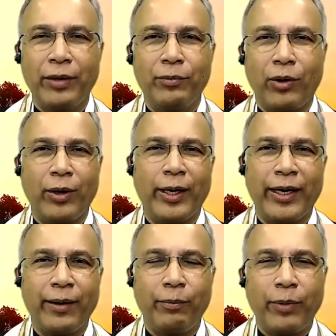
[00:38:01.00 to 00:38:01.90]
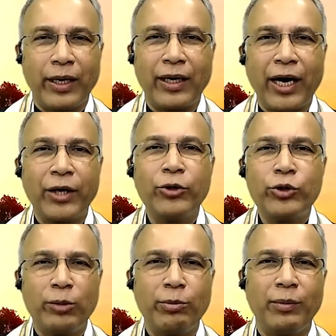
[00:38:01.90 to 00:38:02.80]
boy, but I used
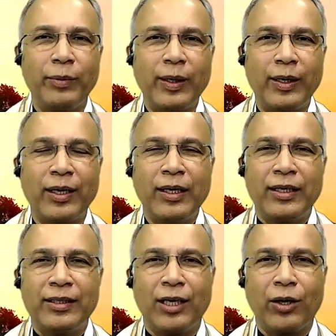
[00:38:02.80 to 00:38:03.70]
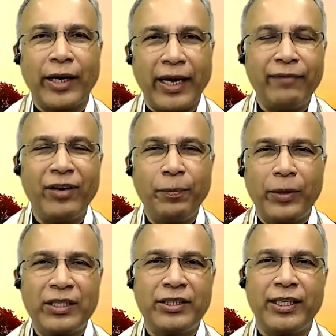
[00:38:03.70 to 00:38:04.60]
to remember that on every
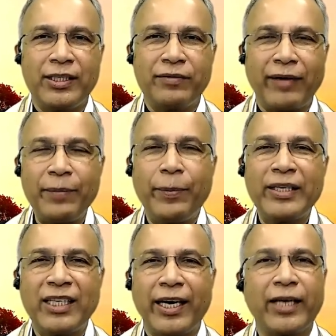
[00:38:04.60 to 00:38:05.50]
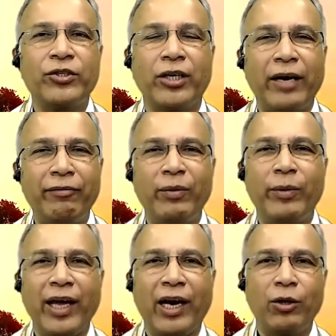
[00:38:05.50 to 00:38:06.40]
purchase, 5 paisa extra
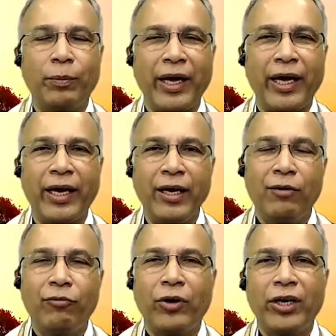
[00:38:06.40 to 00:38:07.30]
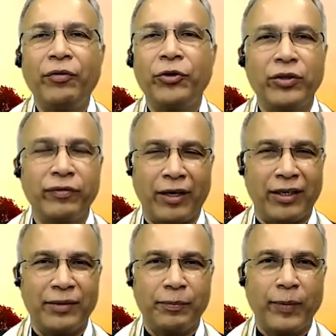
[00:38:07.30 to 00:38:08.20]
everybody had to pay for refugee fund.
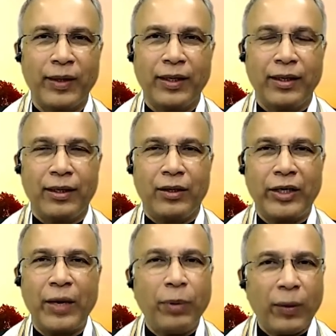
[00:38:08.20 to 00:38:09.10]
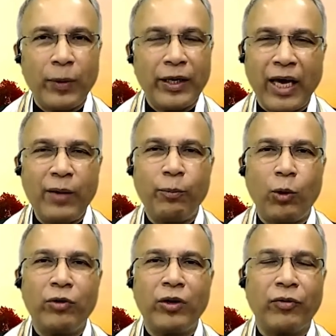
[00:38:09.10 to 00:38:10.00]
Okay, people came
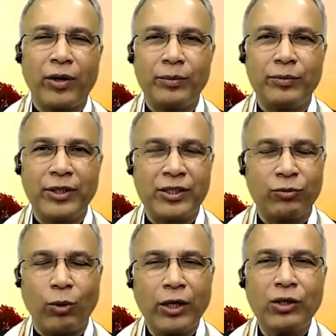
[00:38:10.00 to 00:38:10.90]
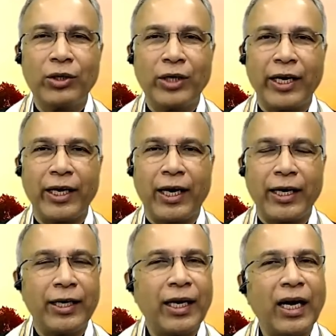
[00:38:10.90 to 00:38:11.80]
over from this war-torn area.
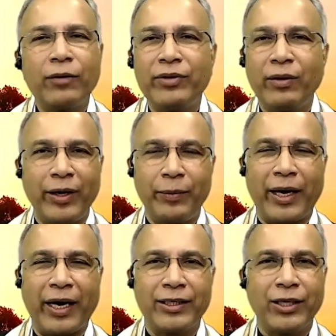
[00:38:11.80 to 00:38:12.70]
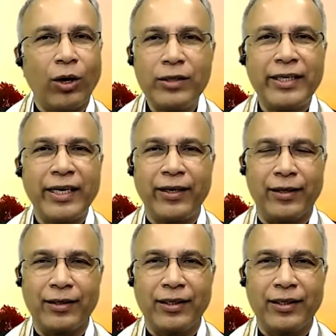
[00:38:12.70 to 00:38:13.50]
None of them went back. They all stayed here.